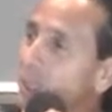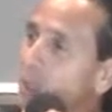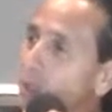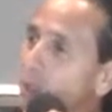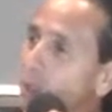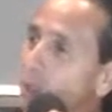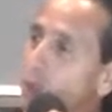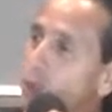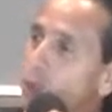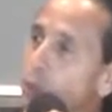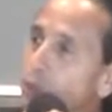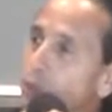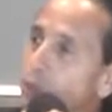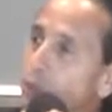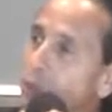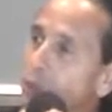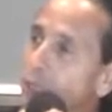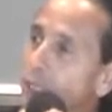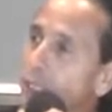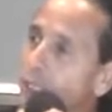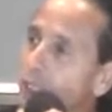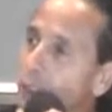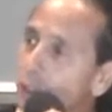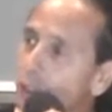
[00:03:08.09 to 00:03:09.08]

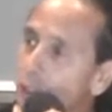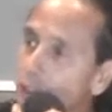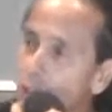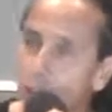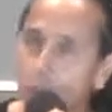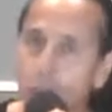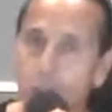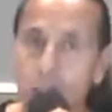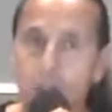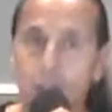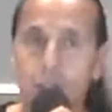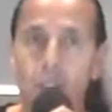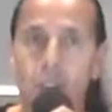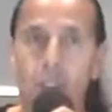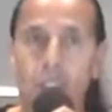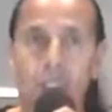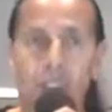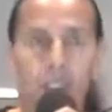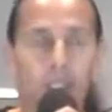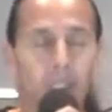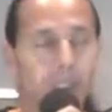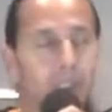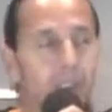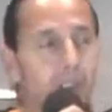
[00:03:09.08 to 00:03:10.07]
Spiritual
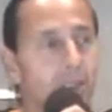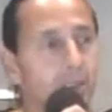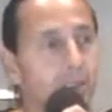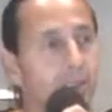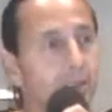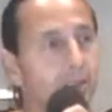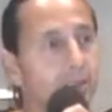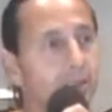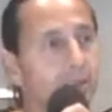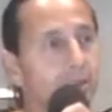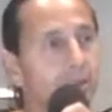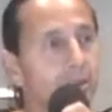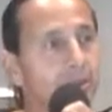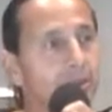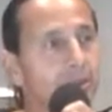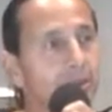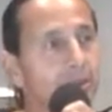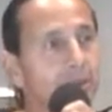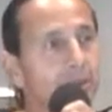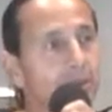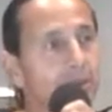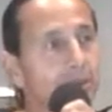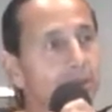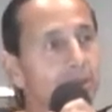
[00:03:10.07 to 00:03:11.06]
insecurity
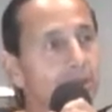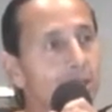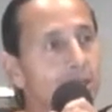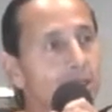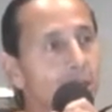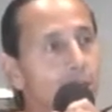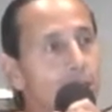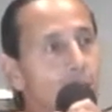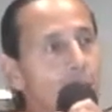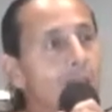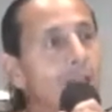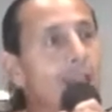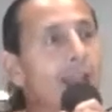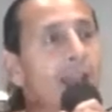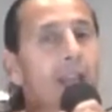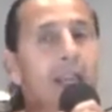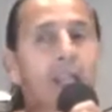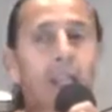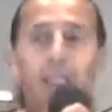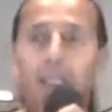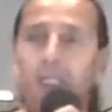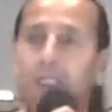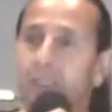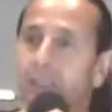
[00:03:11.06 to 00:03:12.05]
is
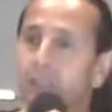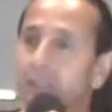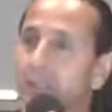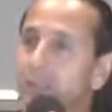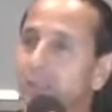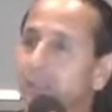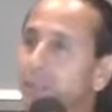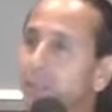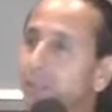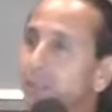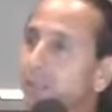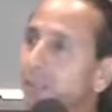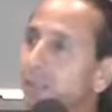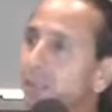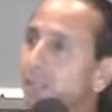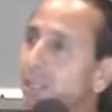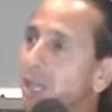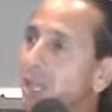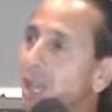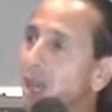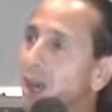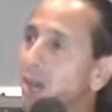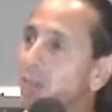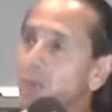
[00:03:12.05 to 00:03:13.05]
relying
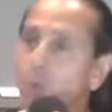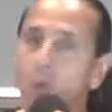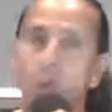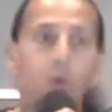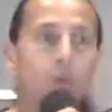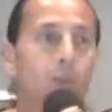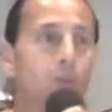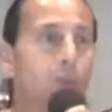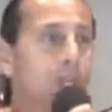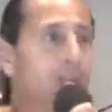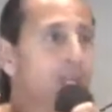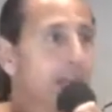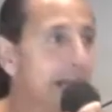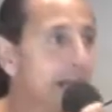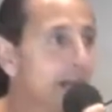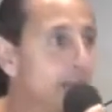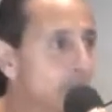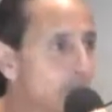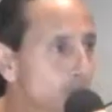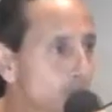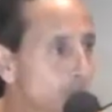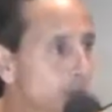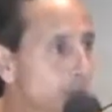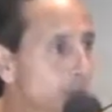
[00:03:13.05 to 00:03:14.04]
on more the
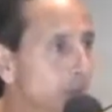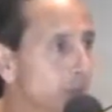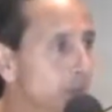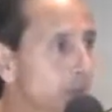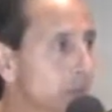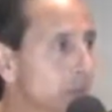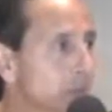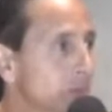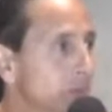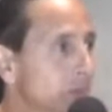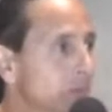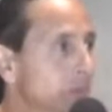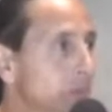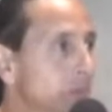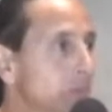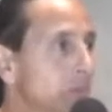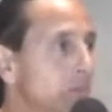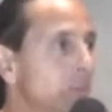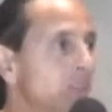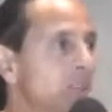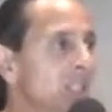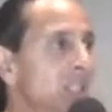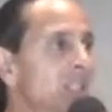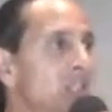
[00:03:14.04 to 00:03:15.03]
natural
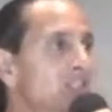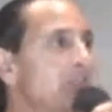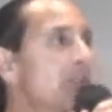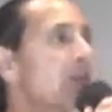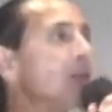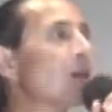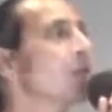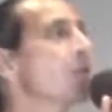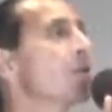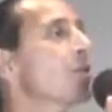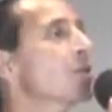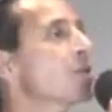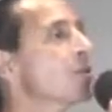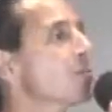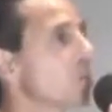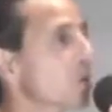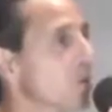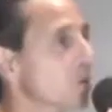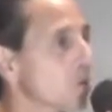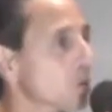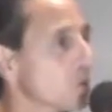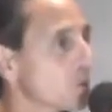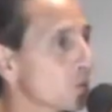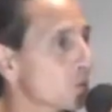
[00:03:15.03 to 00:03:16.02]
instead of the
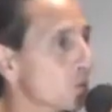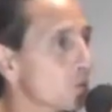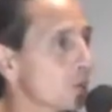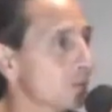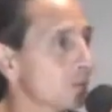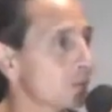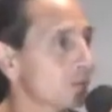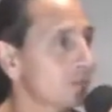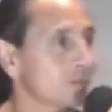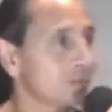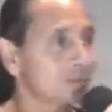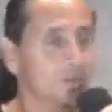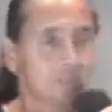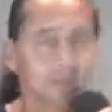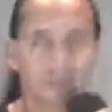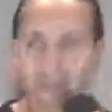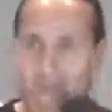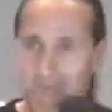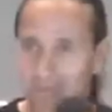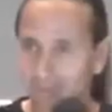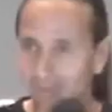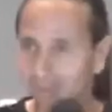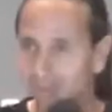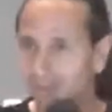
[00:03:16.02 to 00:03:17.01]
spiritual.
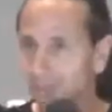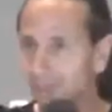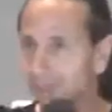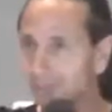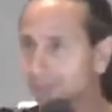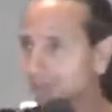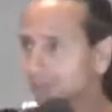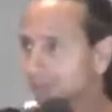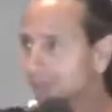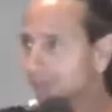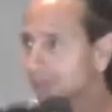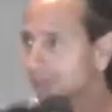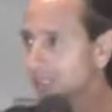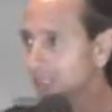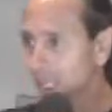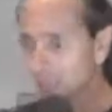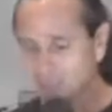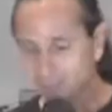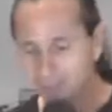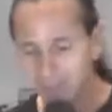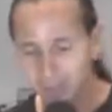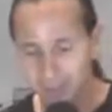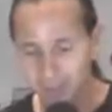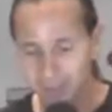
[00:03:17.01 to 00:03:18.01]

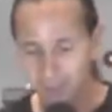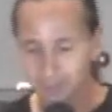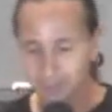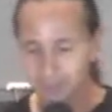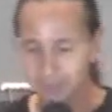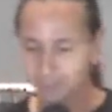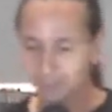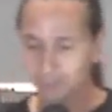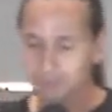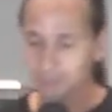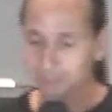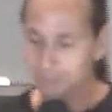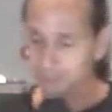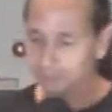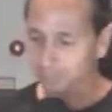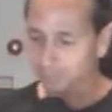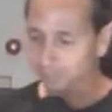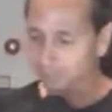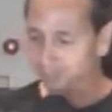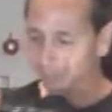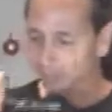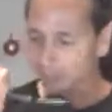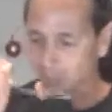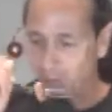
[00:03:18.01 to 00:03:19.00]
Amen.
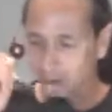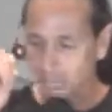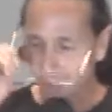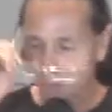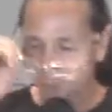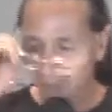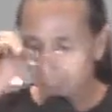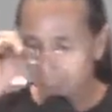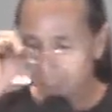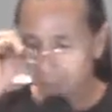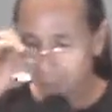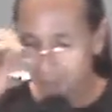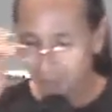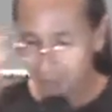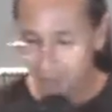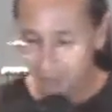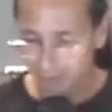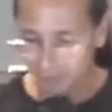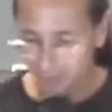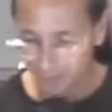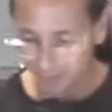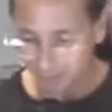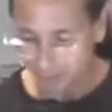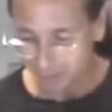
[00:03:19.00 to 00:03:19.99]
Is everybody
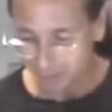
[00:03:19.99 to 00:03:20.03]
okay?